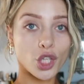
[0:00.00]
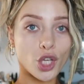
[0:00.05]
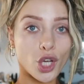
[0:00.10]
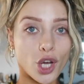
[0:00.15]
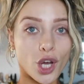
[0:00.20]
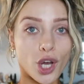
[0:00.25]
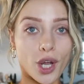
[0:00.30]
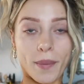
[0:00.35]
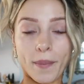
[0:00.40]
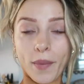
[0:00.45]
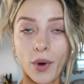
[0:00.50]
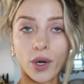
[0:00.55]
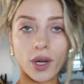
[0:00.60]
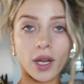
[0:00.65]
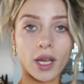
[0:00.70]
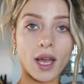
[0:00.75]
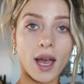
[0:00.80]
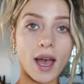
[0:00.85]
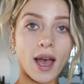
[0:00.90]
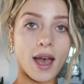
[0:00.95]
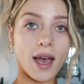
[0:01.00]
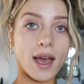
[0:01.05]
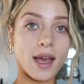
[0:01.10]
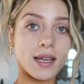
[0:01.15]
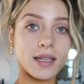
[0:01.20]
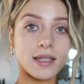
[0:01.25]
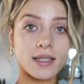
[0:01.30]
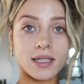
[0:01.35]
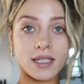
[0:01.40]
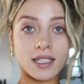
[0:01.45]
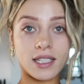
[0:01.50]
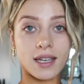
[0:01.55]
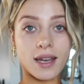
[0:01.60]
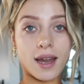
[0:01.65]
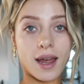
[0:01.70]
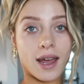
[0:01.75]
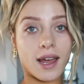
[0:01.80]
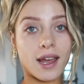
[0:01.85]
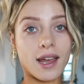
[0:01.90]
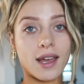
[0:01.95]
Good morning guys.
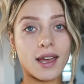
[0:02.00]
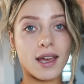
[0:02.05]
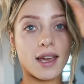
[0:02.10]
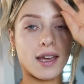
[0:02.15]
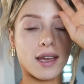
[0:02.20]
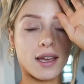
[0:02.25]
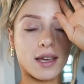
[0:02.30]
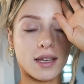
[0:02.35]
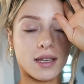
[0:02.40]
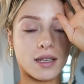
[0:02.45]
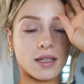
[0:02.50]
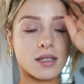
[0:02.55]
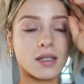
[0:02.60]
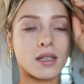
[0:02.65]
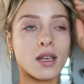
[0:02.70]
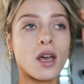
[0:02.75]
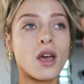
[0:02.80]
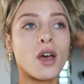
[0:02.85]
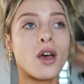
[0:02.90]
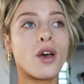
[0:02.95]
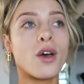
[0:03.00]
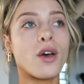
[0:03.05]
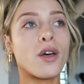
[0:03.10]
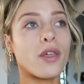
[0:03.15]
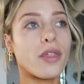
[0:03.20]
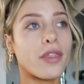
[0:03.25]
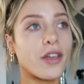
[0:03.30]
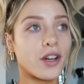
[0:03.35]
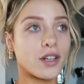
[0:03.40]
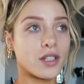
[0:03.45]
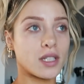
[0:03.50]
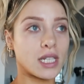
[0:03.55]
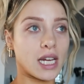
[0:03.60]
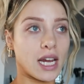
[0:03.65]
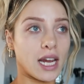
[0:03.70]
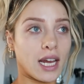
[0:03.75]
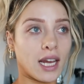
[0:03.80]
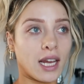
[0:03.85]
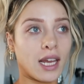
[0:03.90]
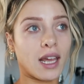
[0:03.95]
Today is
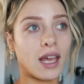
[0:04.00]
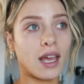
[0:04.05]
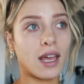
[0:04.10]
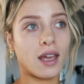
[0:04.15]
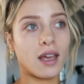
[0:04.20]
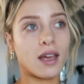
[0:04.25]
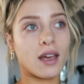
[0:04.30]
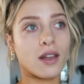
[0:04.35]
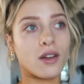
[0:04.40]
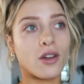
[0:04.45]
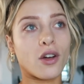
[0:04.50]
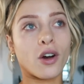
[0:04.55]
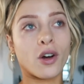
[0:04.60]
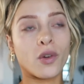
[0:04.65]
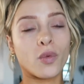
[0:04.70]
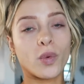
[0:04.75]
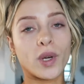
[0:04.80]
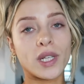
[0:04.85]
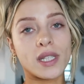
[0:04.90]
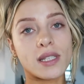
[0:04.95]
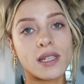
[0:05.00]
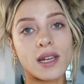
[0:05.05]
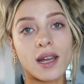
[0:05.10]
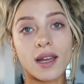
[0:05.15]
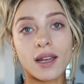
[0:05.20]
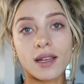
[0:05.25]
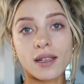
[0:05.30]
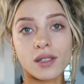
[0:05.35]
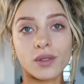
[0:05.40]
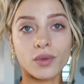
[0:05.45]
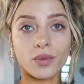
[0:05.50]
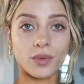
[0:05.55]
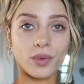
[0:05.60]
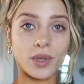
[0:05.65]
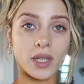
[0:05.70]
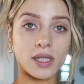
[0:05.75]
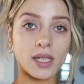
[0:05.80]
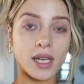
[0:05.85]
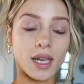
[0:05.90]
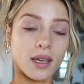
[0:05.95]
Thursday and on Wednesdays
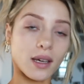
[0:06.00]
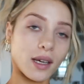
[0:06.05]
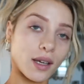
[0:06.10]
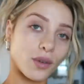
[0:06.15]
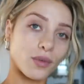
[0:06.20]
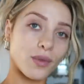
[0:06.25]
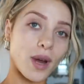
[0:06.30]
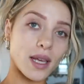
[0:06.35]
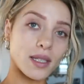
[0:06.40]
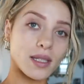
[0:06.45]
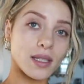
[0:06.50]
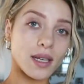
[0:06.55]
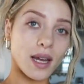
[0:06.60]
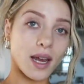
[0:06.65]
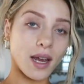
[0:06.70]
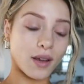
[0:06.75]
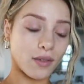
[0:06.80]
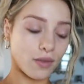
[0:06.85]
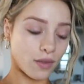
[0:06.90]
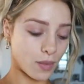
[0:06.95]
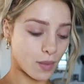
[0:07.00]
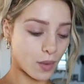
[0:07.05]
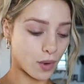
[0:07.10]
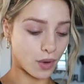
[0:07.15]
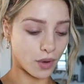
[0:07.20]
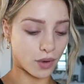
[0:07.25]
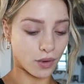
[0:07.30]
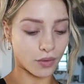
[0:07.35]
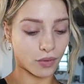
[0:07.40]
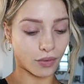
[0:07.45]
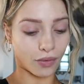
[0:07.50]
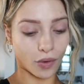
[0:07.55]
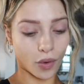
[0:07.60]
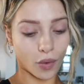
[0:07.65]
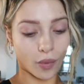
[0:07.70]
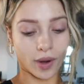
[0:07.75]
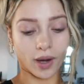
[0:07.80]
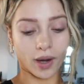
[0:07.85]
we take like a rest day from a full